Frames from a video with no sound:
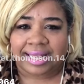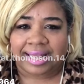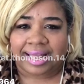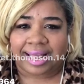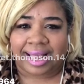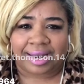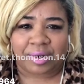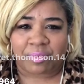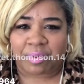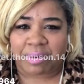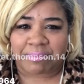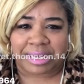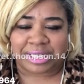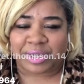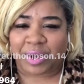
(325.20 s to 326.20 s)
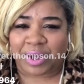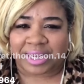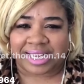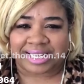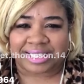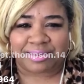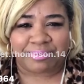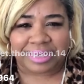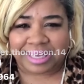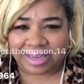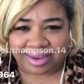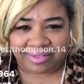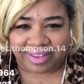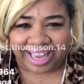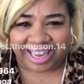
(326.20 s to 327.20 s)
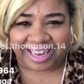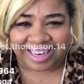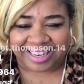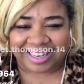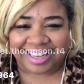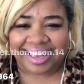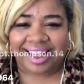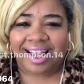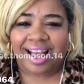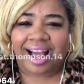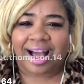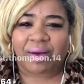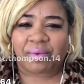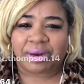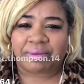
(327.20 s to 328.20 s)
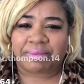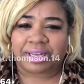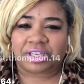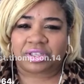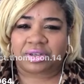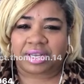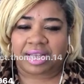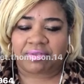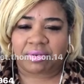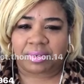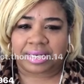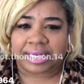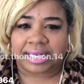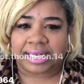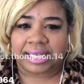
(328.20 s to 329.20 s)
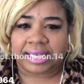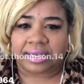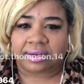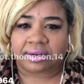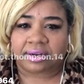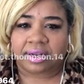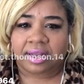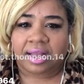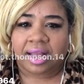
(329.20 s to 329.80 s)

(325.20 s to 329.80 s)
I don't want my talking to be in vain. I want to make sure everyone can hear.